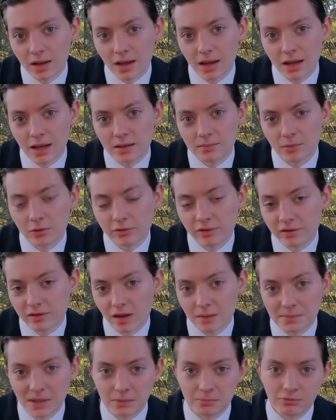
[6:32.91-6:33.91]
And most of the
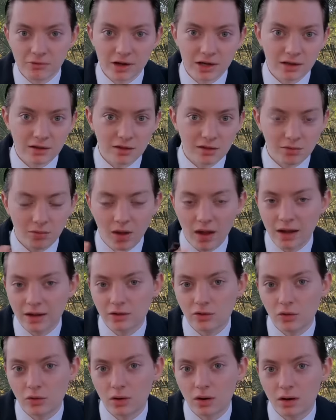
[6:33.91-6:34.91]
time that breading
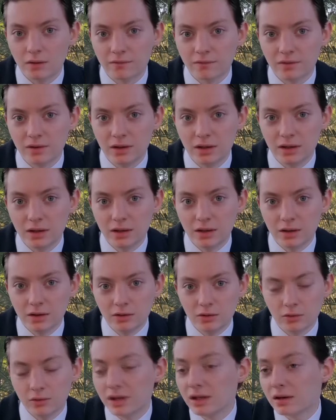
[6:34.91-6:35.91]
slides off.
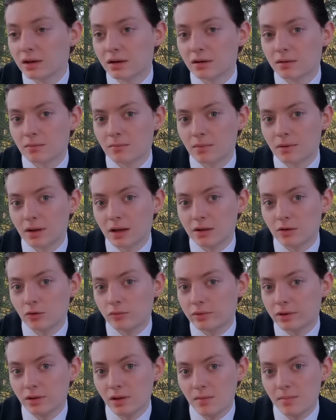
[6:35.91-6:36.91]
You'll eat it, and you'll
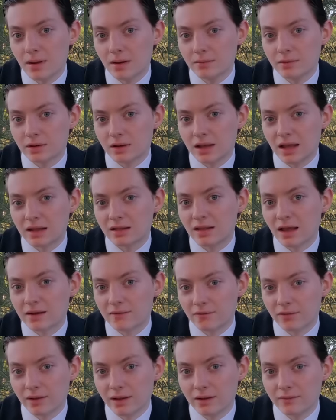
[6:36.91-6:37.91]
really be able to get
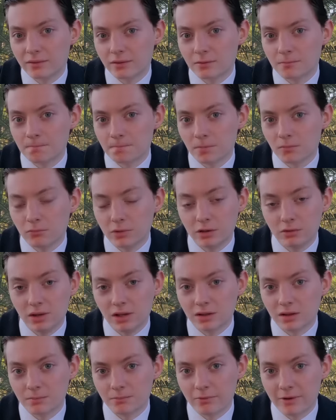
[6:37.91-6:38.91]
that flavor when you
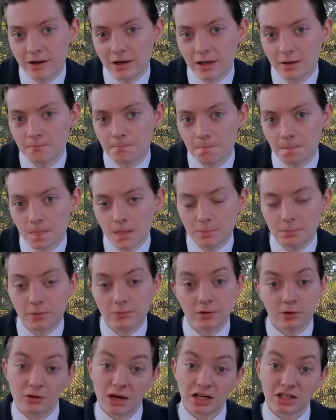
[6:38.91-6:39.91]
eat the breading. But
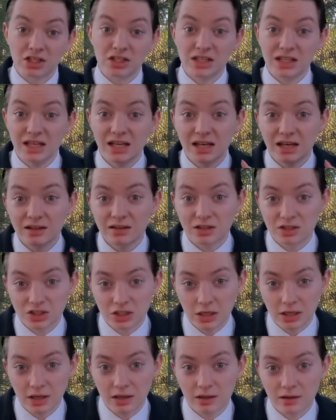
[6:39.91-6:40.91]
when you're actually eating the
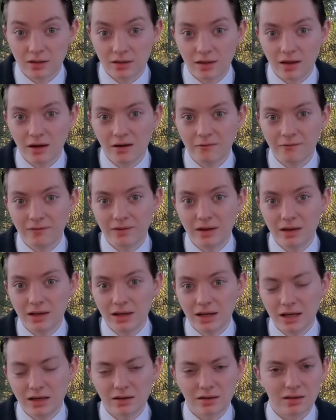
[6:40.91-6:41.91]
chicken itself,
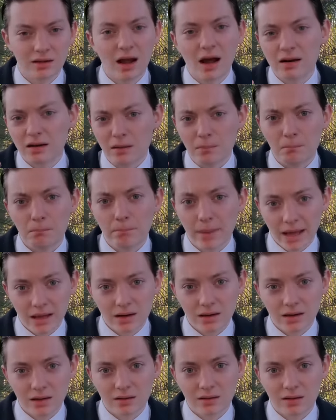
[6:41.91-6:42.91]
it is not
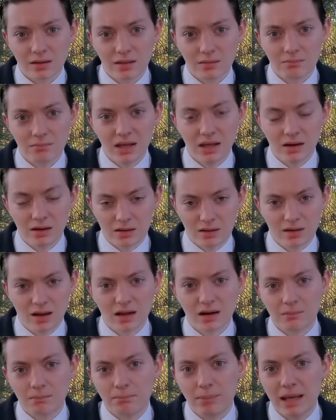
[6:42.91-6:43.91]
embedded into the meat. It's
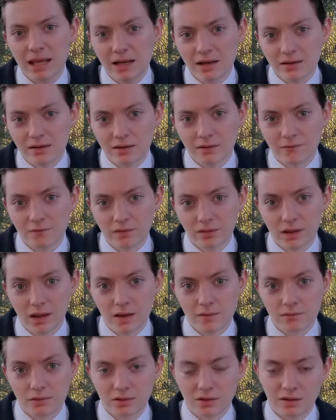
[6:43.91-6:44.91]
not a baked in
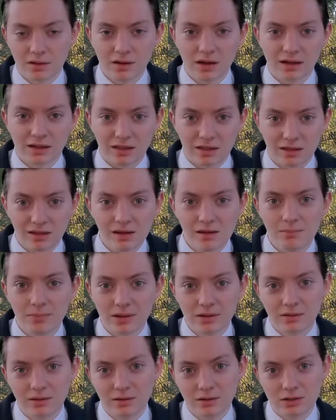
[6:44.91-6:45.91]
flavor. It does not seep
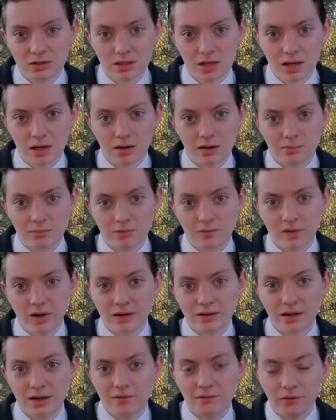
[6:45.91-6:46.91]
into the chicken and
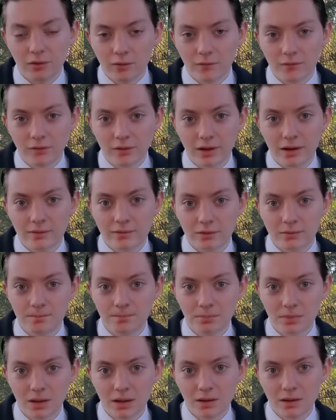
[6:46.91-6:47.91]
provide that full flavor.
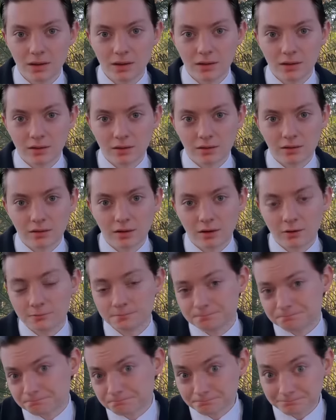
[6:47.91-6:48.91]
So,
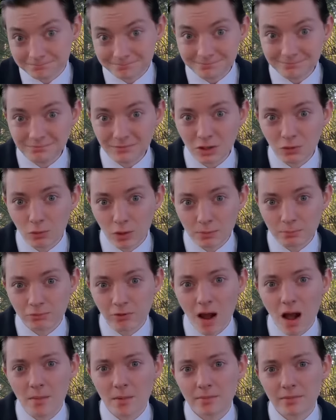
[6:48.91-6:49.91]
one
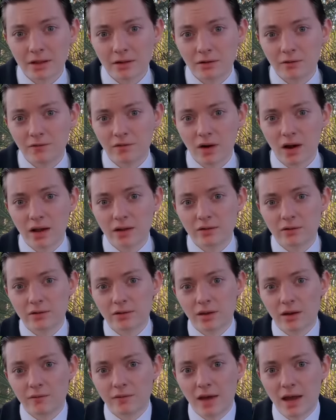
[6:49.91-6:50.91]
problem that you find
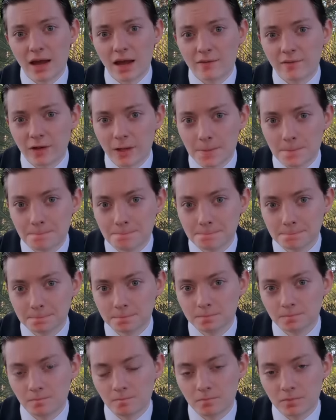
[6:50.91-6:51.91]
yourself having
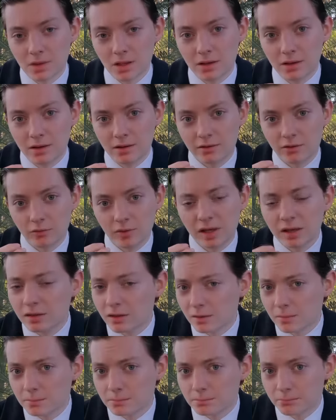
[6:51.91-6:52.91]
uh, so eat
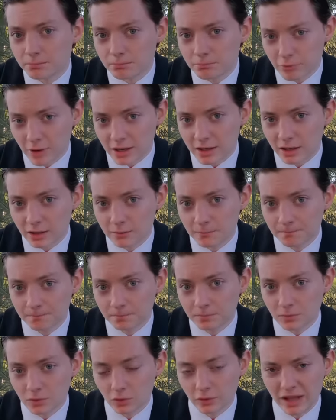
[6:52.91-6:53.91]
the breading.
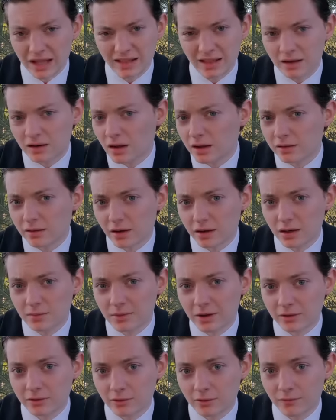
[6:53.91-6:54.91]
You'll get that nice honey
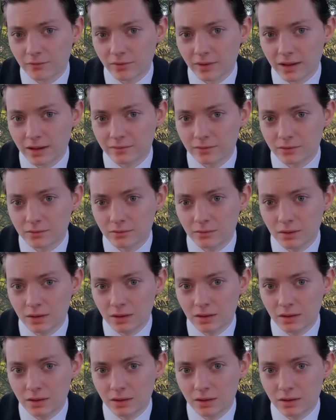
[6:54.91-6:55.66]
mustard flavor.